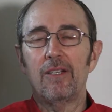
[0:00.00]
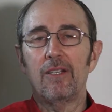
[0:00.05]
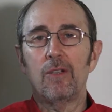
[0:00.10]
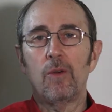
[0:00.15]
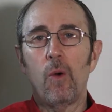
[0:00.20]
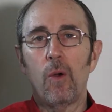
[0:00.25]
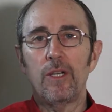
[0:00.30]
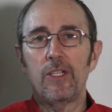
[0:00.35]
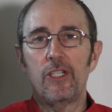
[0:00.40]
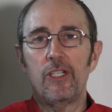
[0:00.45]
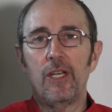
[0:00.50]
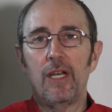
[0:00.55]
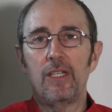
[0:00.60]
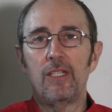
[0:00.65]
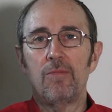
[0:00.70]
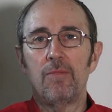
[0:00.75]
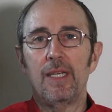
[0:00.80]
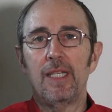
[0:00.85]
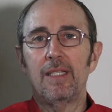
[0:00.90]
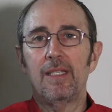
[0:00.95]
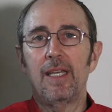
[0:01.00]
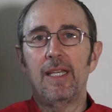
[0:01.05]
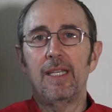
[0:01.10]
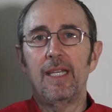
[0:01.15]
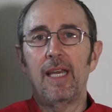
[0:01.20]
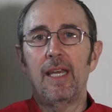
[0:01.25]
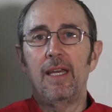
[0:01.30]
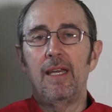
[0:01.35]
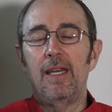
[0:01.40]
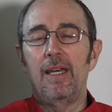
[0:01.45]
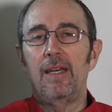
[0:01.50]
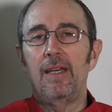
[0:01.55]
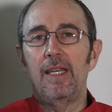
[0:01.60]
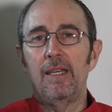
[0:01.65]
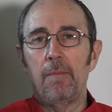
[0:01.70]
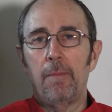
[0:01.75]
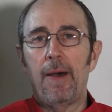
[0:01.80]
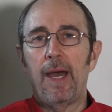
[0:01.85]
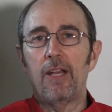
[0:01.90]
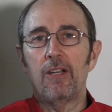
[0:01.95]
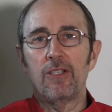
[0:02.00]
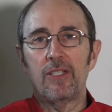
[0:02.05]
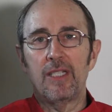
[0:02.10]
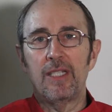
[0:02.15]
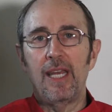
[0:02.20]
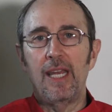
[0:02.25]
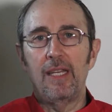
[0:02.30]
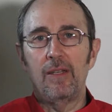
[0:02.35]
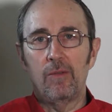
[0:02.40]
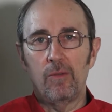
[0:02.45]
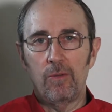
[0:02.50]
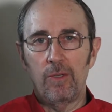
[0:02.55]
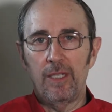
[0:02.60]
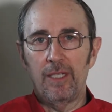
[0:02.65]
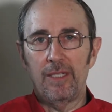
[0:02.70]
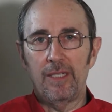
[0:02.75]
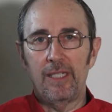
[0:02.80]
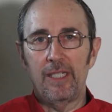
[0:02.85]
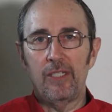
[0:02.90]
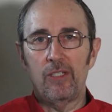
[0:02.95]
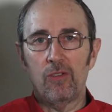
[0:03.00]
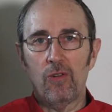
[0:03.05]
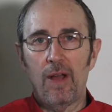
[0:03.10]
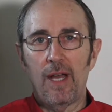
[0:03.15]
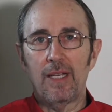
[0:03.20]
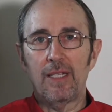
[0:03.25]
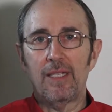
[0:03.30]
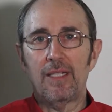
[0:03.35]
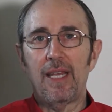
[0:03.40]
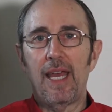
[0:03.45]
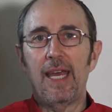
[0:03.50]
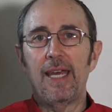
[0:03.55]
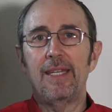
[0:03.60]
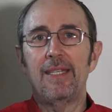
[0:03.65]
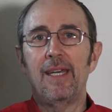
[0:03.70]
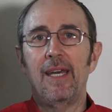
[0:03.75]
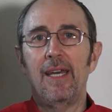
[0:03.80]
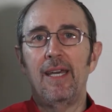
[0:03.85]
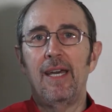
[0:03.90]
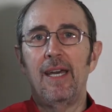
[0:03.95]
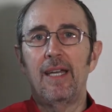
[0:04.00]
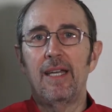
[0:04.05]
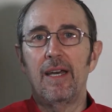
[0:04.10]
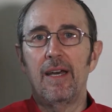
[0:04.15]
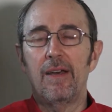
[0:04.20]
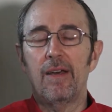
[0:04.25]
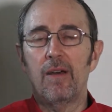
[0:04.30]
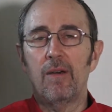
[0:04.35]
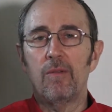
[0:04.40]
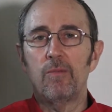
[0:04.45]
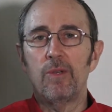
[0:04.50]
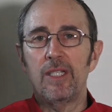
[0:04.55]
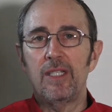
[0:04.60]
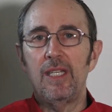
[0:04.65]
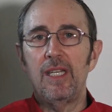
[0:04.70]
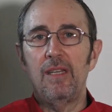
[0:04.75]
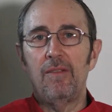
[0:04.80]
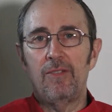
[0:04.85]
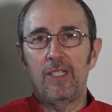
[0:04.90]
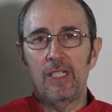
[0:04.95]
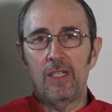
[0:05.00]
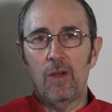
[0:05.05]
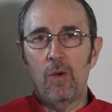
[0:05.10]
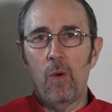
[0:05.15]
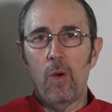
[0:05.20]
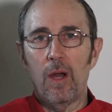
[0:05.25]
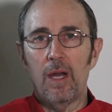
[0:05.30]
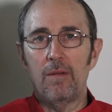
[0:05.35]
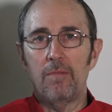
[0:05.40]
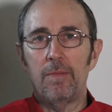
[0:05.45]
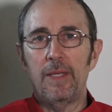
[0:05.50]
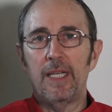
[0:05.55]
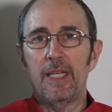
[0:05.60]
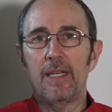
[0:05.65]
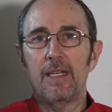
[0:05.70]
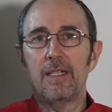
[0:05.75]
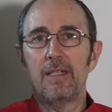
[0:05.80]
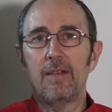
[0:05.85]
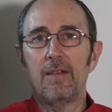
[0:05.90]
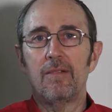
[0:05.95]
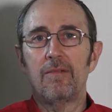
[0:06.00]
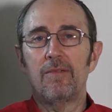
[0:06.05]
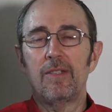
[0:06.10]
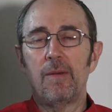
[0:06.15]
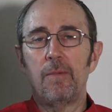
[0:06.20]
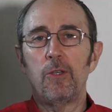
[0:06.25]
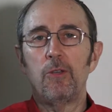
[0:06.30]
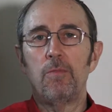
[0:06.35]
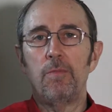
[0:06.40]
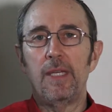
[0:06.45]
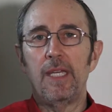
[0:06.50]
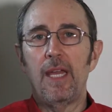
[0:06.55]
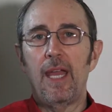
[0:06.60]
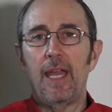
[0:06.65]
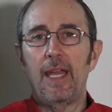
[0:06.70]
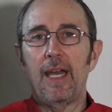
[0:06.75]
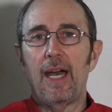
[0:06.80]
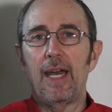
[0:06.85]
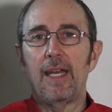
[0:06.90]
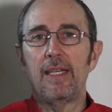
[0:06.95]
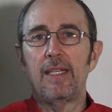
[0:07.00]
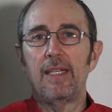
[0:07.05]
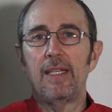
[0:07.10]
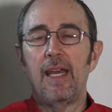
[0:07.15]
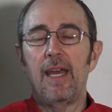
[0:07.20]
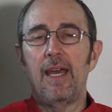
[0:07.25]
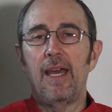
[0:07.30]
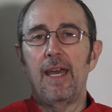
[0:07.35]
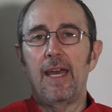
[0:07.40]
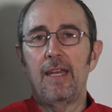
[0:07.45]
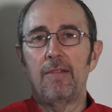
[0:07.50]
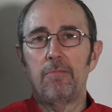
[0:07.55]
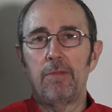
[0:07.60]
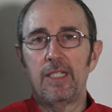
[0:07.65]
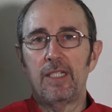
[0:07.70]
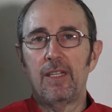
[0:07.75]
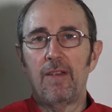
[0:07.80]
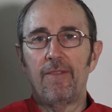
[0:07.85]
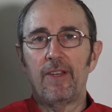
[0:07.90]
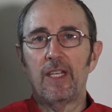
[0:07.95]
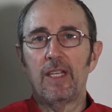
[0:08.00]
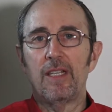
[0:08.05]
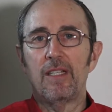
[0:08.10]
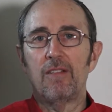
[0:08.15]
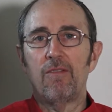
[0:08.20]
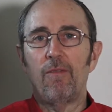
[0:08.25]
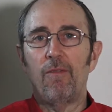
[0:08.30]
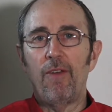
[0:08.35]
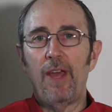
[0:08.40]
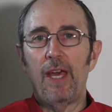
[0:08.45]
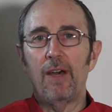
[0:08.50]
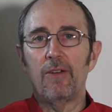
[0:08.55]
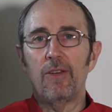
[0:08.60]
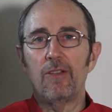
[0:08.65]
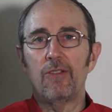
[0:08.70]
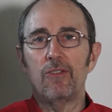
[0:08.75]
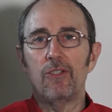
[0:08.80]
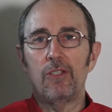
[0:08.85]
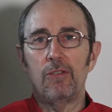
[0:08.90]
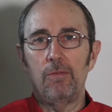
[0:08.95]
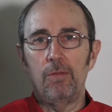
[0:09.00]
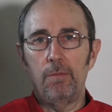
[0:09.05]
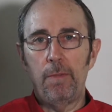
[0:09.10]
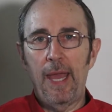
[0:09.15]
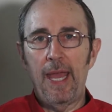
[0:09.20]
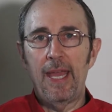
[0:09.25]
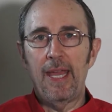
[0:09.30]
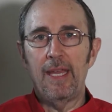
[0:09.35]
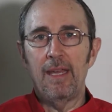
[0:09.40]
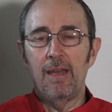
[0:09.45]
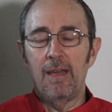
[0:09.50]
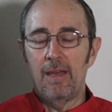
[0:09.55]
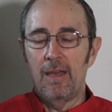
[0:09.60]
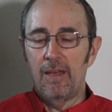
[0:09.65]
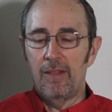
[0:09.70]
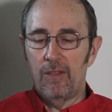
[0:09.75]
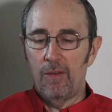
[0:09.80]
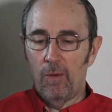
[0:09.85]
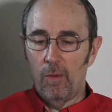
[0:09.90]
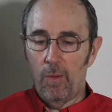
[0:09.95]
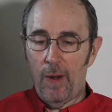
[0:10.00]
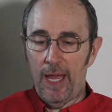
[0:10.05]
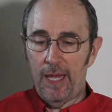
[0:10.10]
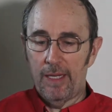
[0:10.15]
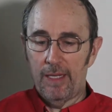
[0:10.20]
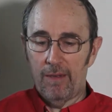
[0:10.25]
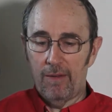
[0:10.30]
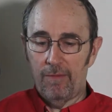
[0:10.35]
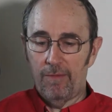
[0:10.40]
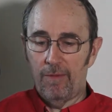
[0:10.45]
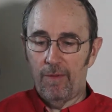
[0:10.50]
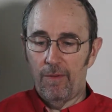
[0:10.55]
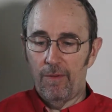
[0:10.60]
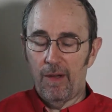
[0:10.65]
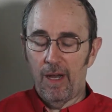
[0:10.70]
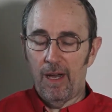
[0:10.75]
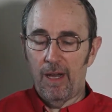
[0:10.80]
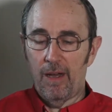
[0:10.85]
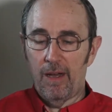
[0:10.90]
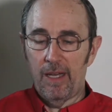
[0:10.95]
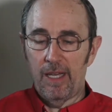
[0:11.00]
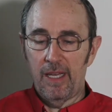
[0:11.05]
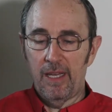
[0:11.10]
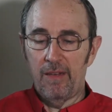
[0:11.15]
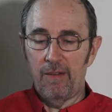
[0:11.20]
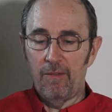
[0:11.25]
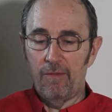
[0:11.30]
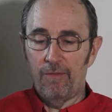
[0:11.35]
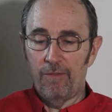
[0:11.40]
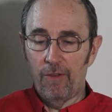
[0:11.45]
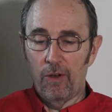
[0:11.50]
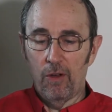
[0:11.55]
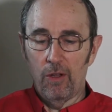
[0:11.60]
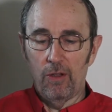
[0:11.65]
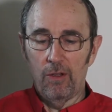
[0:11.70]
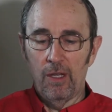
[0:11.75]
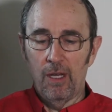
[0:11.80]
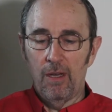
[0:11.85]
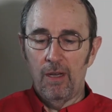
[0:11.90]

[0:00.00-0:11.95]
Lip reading: court judgment that Empire State Realty Trust had received in court because of WBAI and Pacifica's failure to pay the rent in full